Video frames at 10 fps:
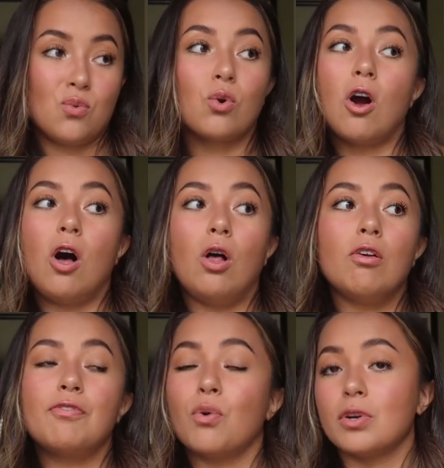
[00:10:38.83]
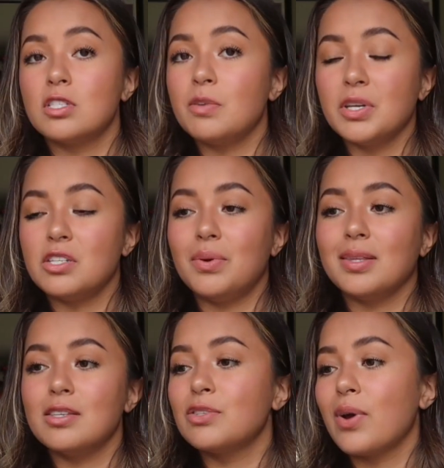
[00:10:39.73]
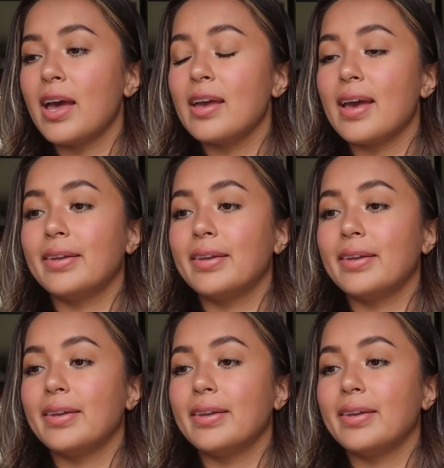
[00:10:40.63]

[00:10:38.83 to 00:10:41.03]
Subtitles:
We're all forced to be doing this way,